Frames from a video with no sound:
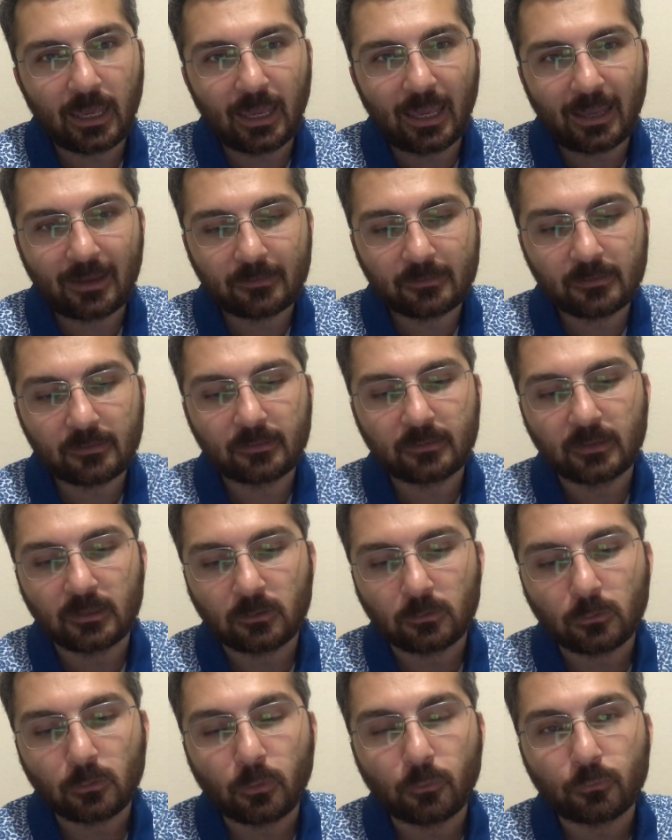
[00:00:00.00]
existing
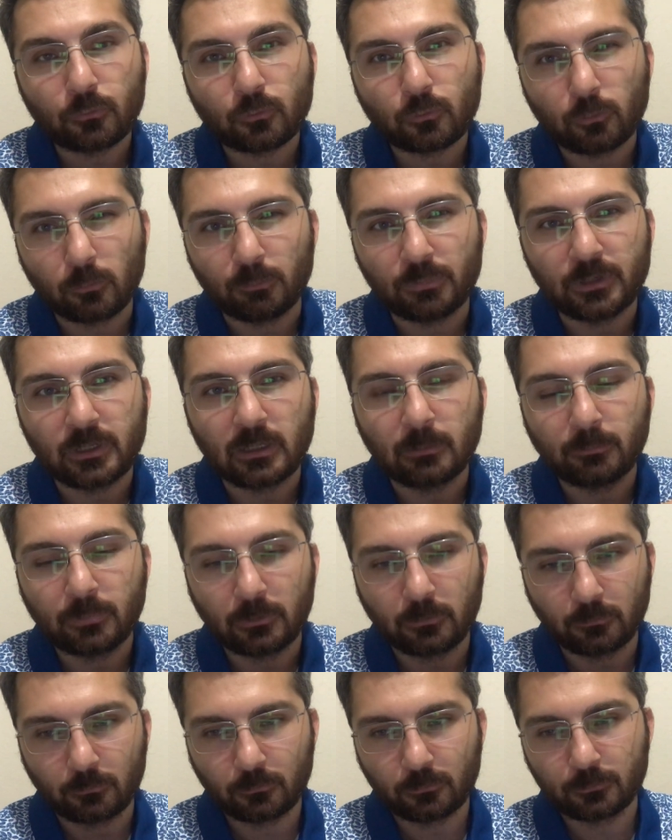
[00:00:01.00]
laws could be
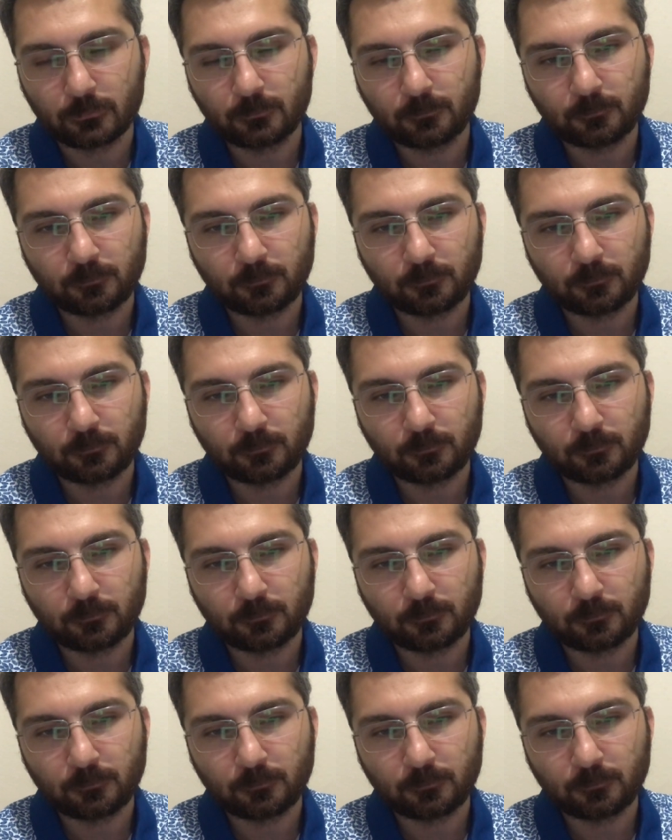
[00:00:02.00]
improved.